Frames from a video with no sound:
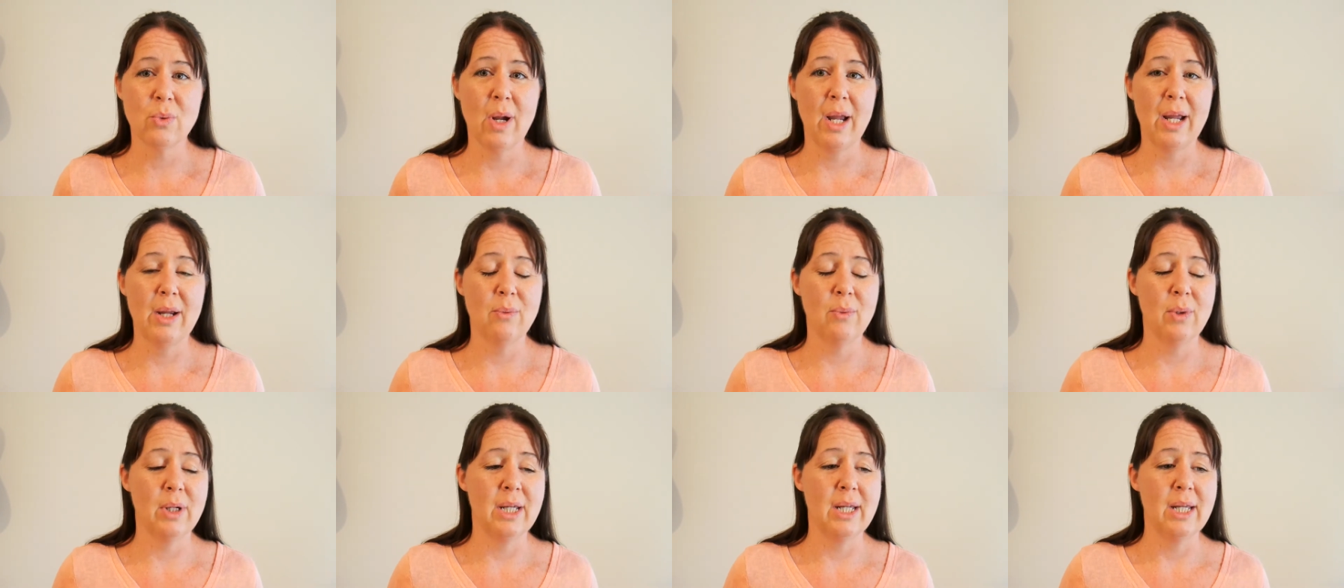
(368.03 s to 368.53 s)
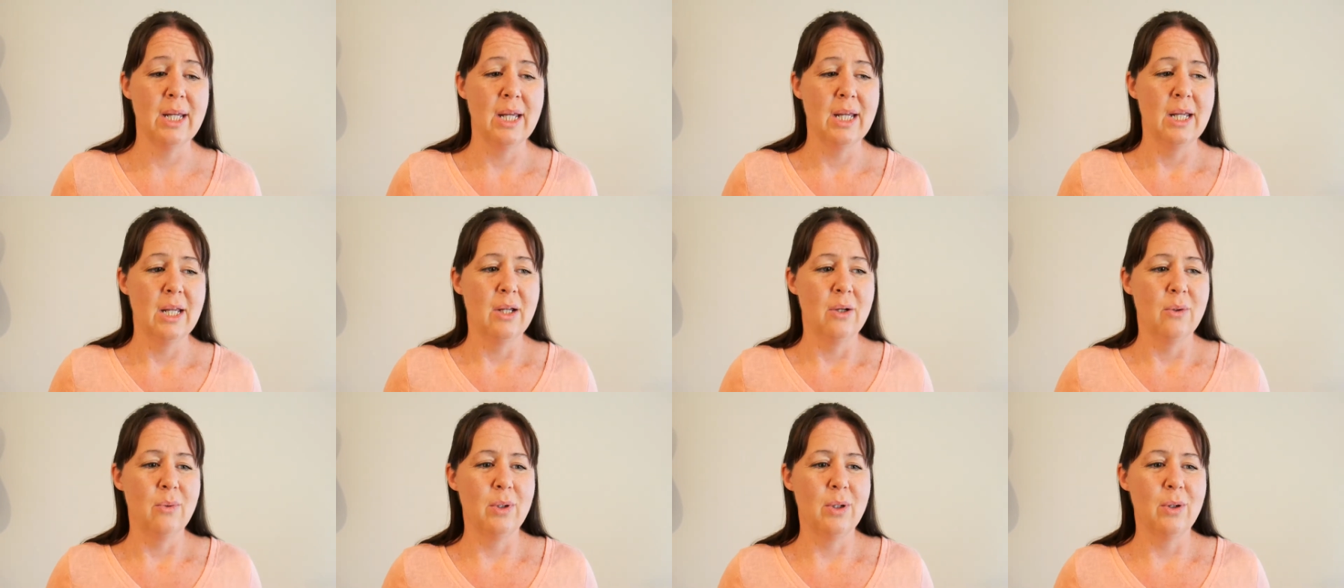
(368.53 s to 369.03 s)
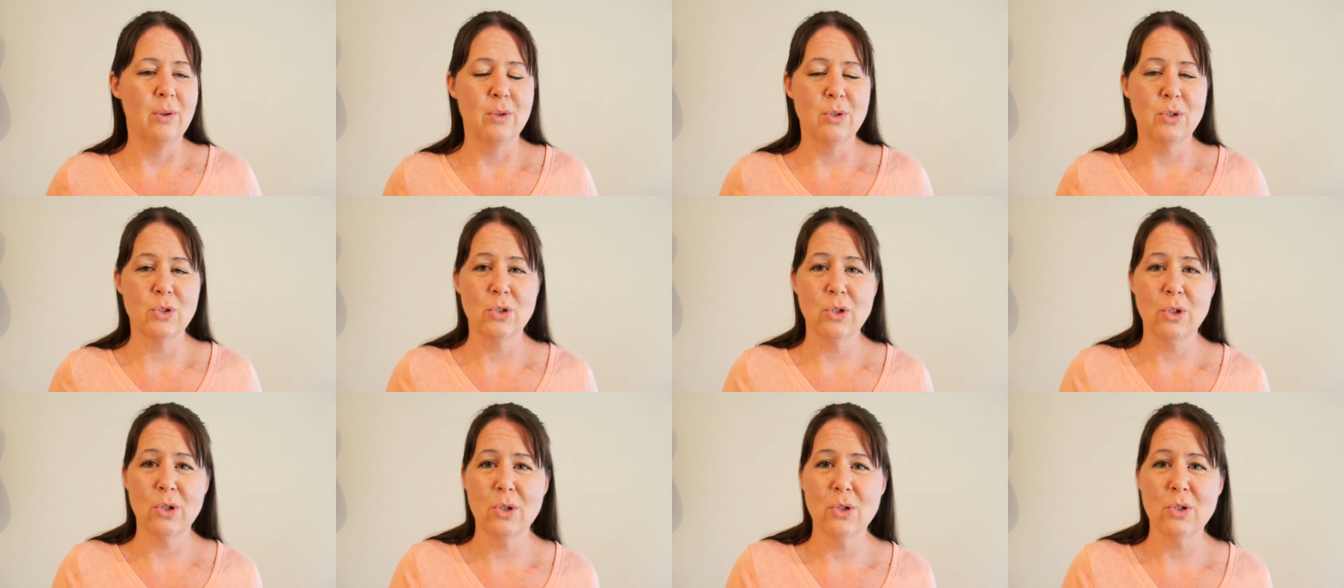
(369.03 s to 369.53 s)
Right? We we go to
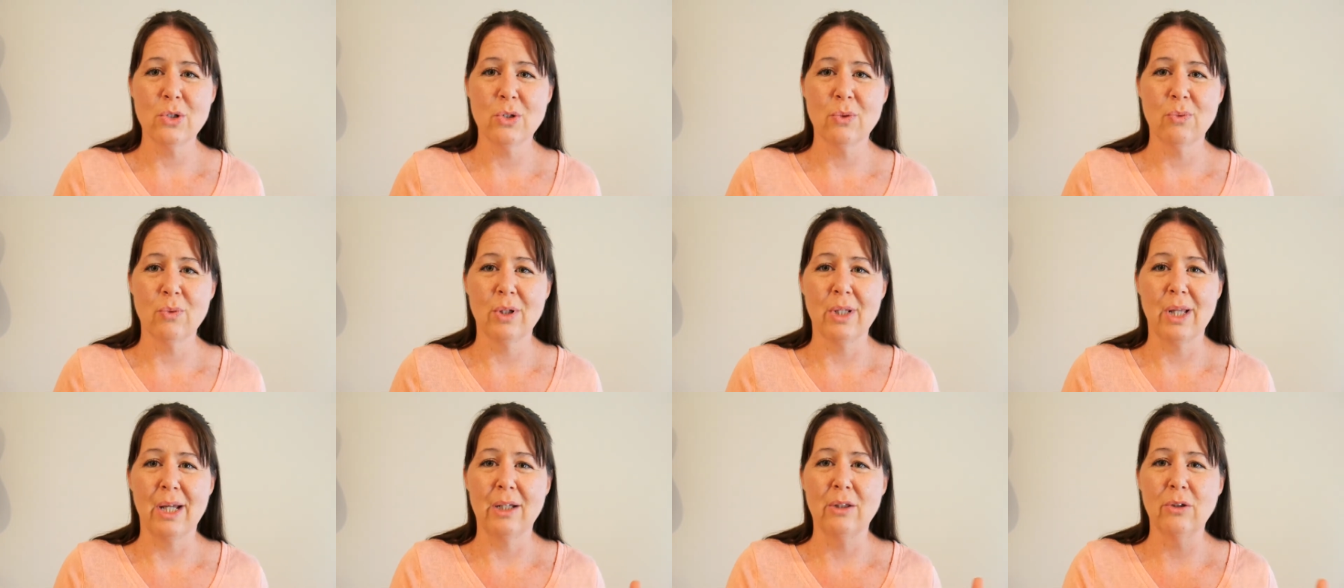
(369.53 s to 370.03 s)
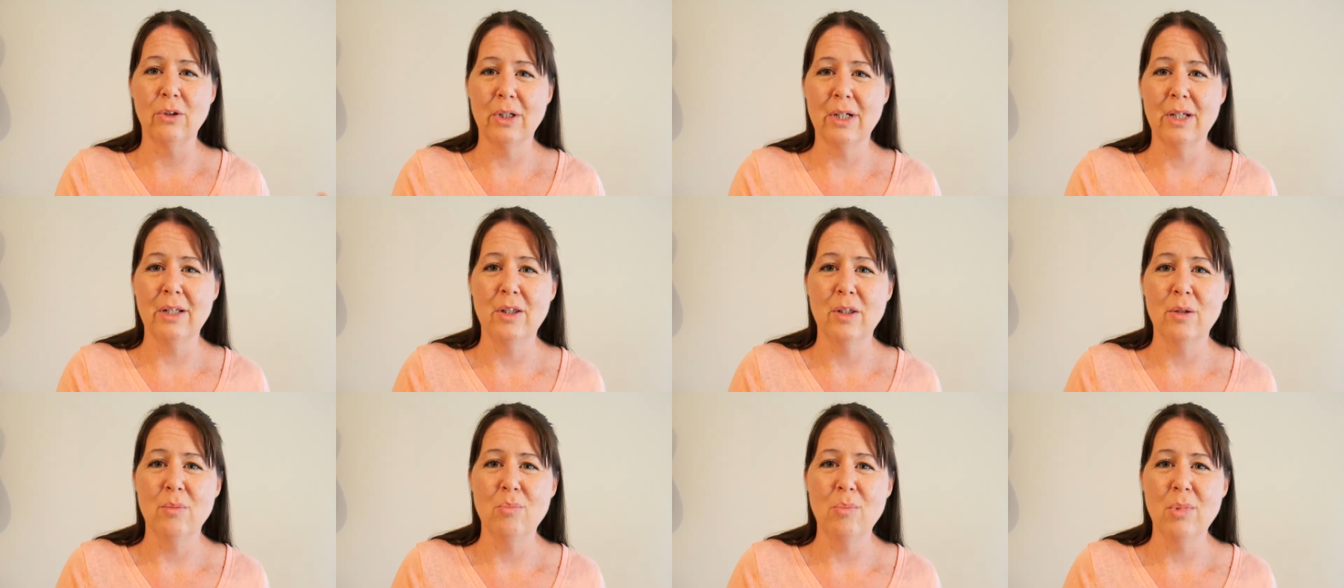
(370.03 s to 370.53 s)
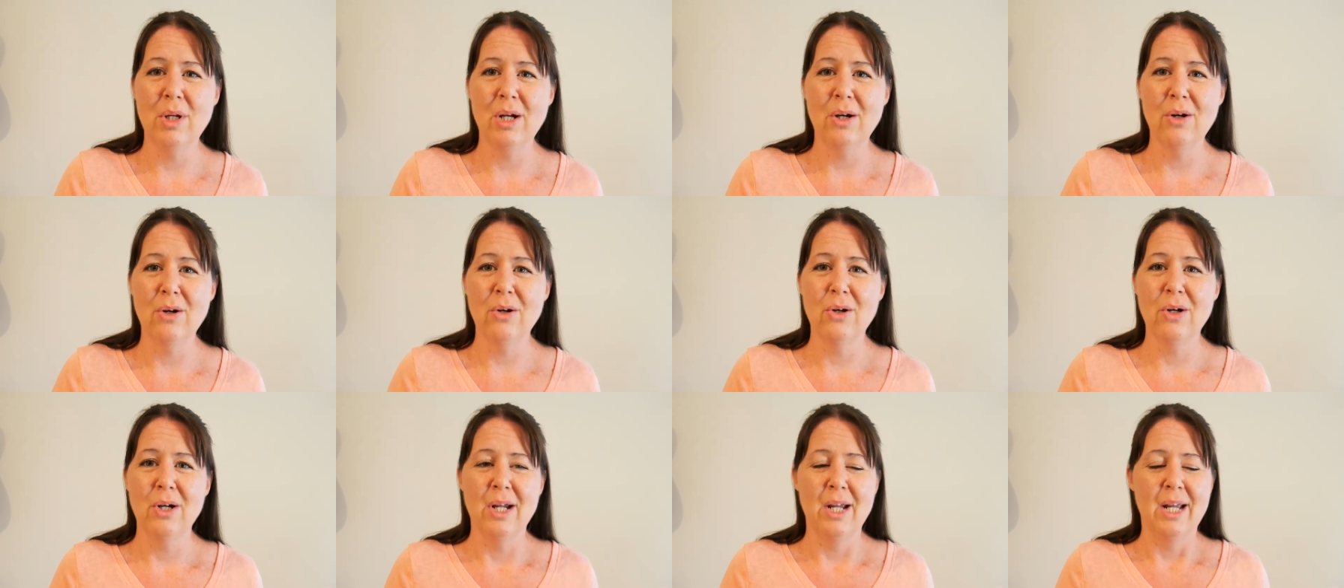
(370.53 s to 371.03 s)
church and we're like looking in the mirror,